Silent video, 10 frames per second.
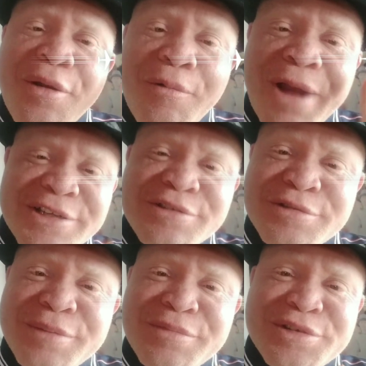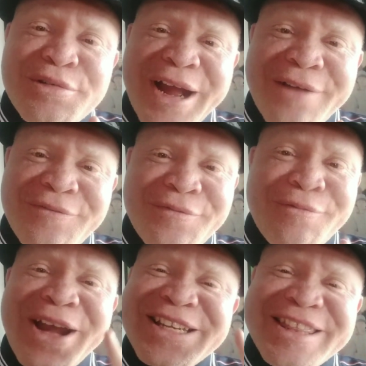What dream do you have?
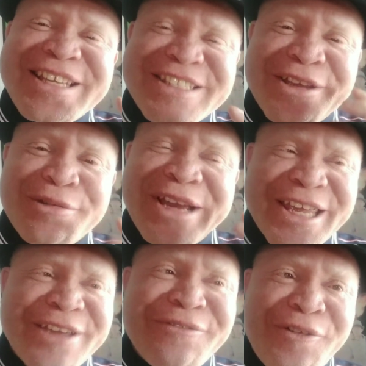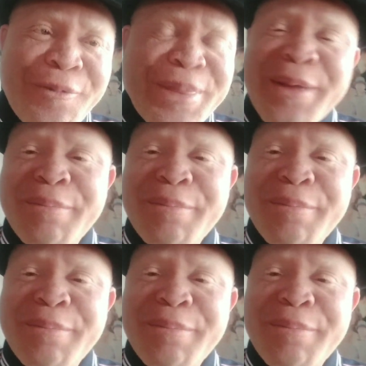What things are you working for?